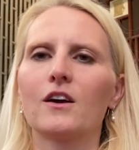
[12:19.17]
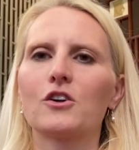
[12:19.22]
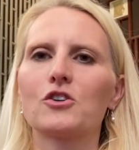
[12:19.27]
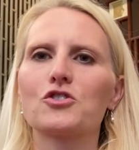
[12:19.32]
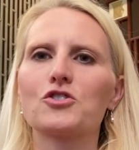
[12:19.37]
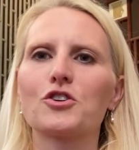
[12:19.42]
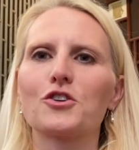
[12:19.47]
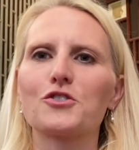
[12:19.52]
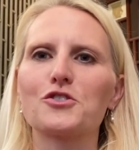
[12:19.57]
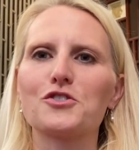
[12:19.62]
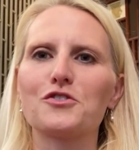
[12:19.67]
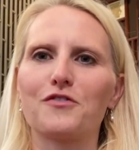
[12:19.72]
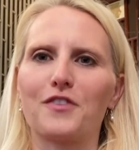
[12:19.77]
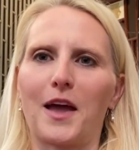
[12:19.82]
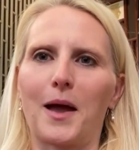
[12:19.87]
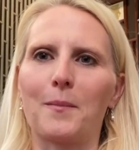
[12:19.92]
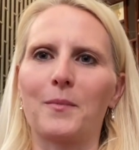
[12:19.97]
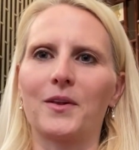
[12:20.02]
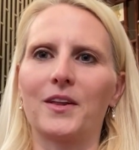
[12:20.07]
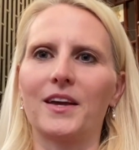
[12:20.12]
Church
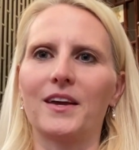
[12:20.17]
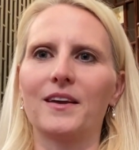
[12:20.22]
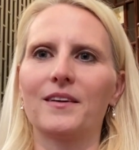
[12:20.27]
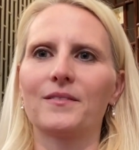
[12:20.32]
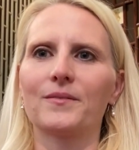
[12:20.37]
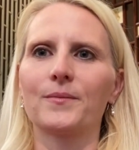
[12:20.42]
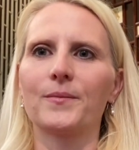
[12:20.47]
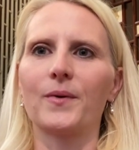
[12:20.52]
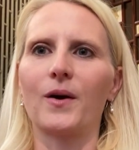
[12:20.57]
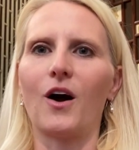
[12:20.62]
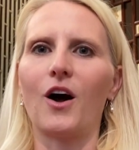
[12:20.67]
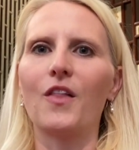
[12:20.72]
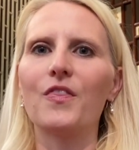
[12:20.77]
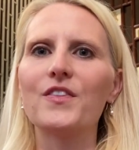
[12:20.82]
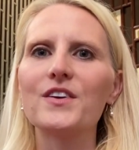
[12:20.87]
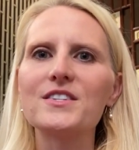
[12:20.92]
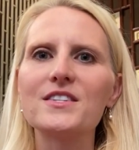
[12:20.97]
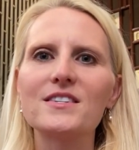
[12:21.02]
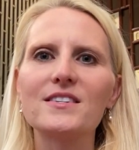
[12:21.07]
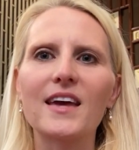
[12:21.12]
family, on
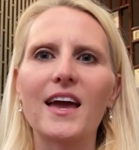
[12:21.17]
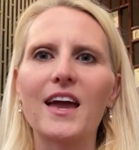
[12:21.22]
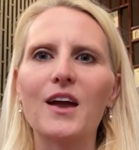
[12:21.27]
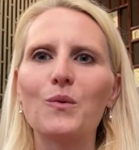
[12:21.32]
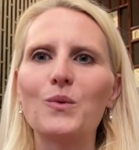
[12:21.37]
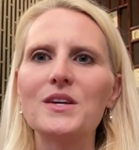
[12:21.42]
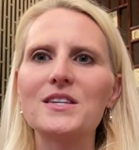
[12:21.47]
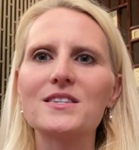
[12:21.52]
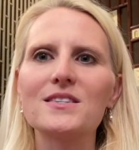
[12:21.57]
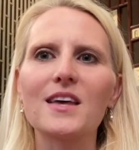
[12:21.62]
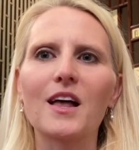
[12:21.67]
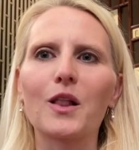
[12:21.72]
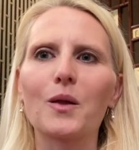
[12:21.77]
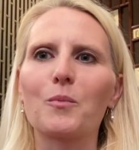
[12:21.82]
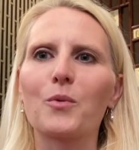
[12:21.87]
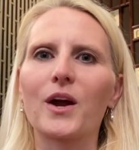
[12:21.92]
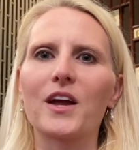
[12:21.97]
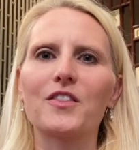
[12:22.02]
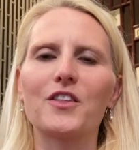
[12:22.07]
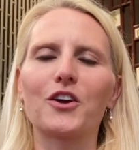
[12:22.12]
this day, we
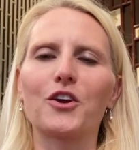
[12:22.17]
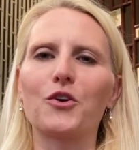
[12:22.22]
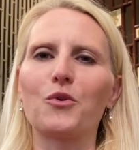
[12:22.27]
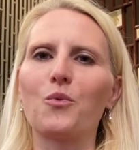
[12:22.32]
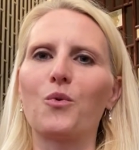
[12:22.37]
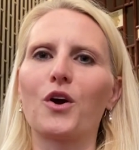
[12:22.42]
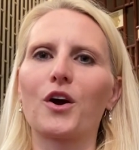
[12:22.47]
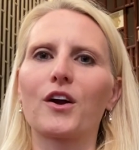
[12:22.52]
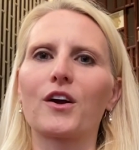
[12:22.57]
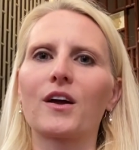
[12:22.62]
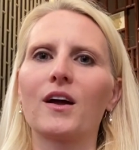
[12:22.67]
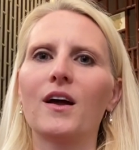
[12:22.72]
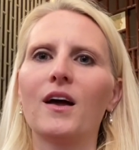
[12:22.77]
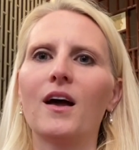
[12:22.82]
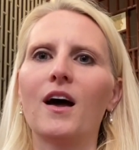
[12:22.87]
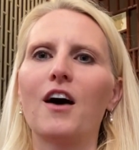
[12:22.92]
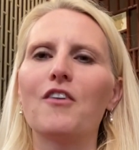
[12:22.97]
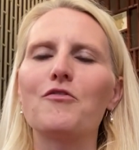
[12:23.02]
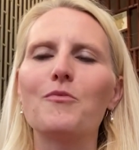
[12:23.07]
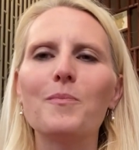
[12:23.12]
celebrate the good work
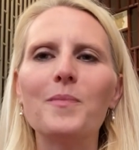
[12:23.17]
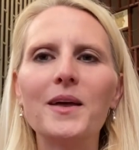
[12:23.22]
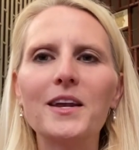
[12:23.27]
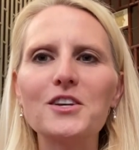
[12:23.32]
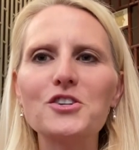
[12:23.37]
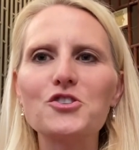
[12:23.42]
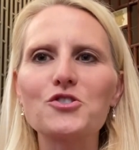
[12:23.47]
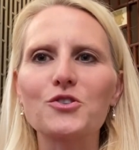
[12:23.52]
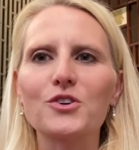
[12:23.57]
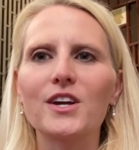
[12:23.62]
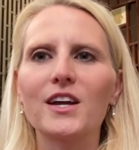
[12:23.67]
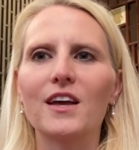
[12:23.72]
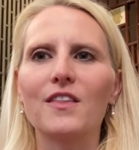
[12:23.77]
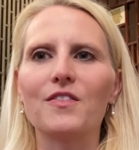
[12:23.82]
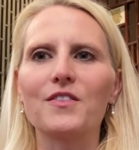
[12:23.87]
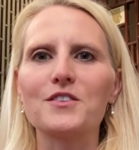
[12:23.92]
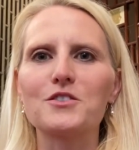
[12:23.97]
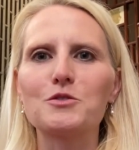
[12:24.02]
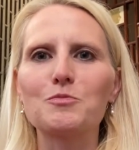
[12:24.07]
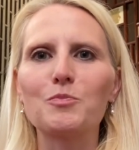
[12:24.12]
of ministry in
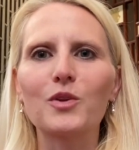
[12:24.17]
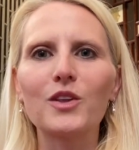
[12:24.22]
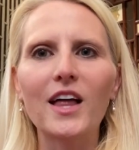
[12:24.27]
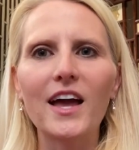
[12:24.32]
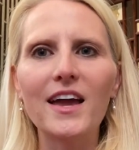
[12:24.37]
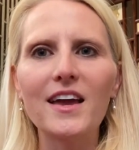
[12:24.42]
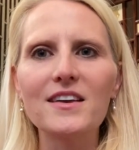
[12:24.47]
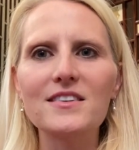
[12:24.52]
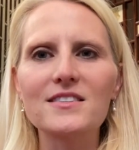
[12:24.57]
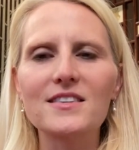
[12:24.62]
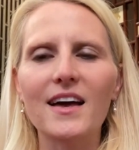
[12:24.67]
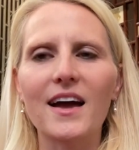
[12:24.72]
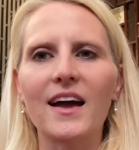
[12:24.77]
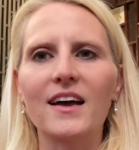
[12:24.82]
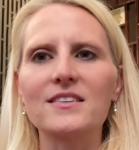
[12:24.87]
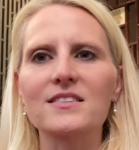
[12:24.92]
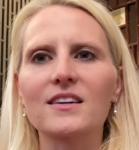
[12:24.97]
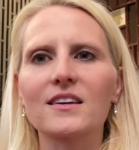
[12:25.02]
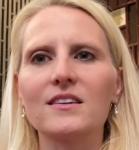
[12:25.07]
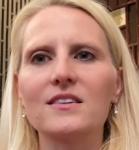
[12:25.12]
this place that
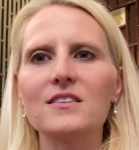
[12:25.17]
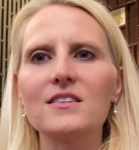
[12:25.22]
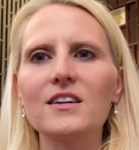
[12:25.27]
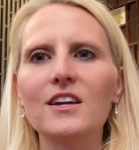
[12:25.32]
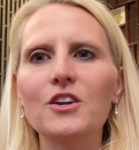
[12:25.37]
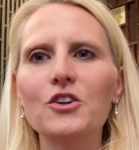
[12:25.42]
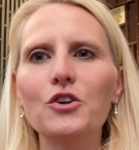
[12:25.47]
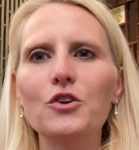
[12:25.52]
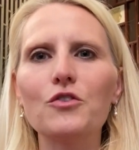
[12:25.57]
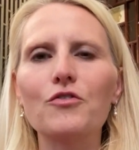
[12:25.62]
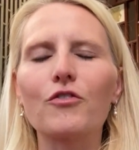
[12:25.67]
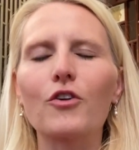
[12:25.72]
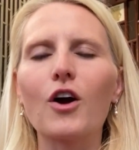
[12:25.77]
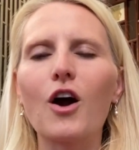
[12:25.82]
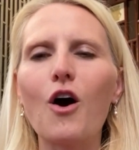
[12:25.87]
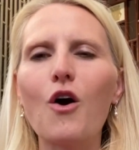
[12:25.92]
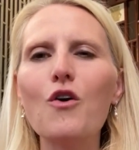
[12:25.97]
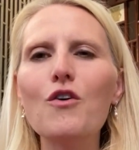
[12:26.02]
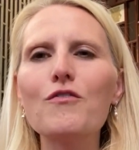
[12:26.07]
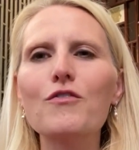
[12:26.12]
has continued for
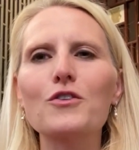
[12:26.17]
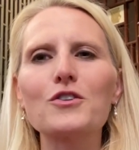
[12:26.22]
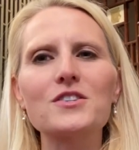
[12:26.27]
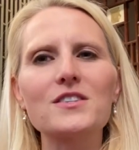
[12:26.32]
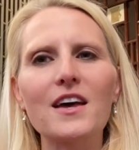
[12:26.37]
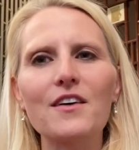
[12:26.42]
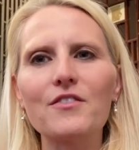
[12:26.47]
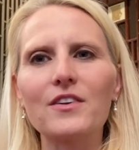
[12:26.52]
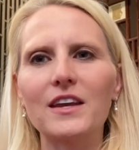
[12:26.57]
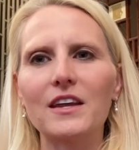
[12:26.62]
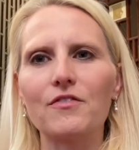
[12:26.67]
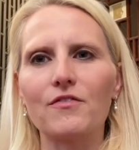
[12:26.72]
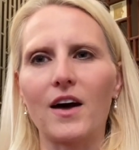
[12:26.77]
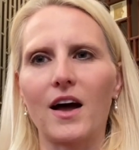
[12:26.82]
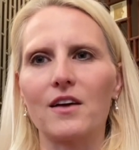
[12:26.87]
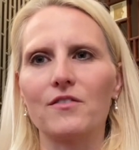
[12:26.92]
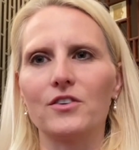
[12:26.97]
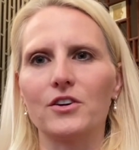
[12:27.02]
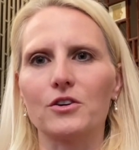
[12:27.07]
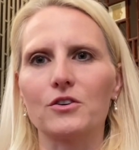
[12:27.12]
over
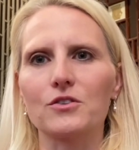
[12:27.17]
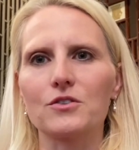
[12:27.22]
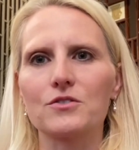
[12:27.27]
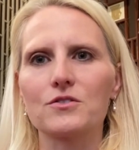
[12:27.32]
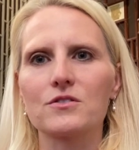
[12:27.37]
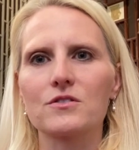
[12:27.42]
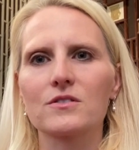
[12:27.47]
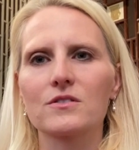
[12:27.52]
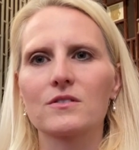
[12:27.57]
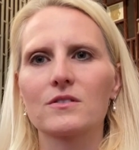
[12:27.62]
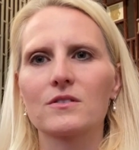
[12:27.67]
75 years.